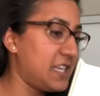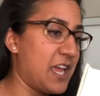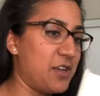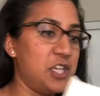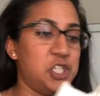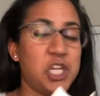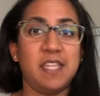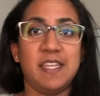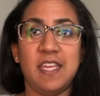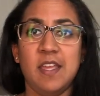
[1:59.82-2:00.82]
down
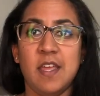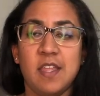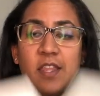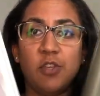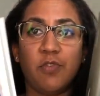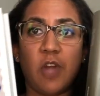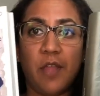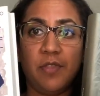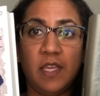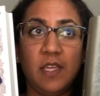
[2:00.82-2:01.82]
gently, then you've
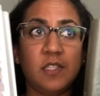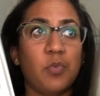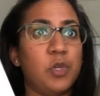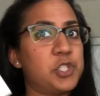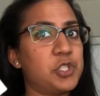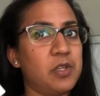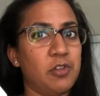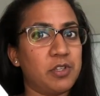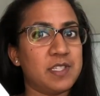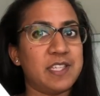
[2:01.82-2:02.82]
got these, which
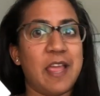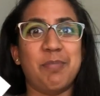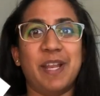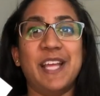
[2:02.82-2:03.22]
look the same, but